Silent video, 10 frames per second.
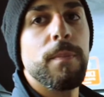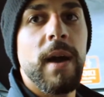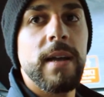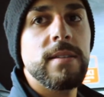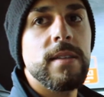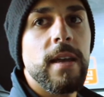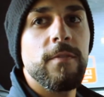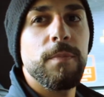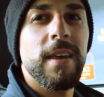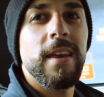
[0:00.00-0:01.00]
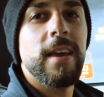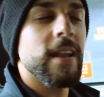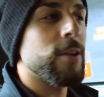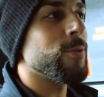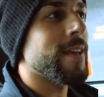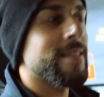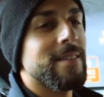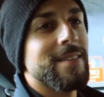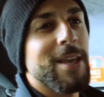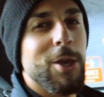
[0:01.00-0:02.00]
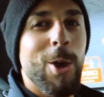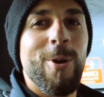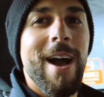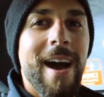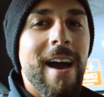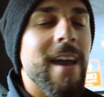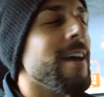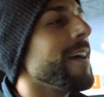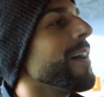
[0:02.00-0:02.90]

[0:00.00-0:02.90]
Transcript: your mind state of being, and how you get this like yoga high.